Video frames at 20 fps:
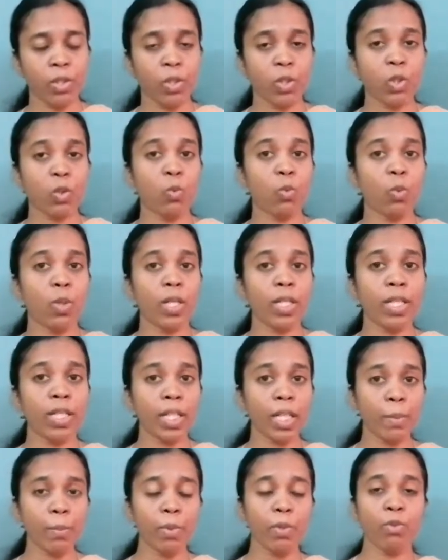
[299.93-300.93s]
So what
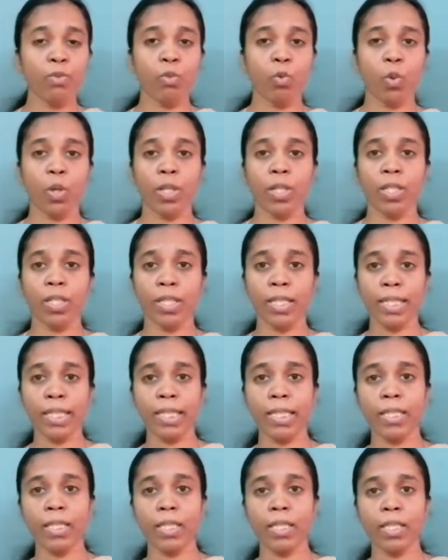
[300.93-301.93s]
type of quantity
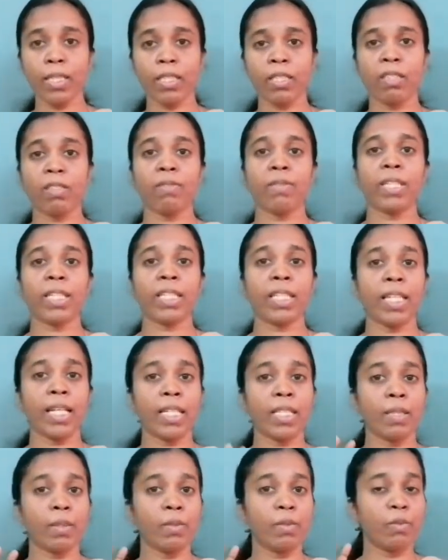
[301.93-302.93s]
it is,
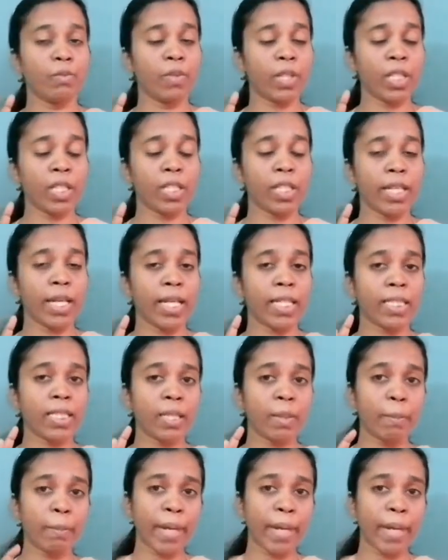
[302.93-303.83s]
when it has a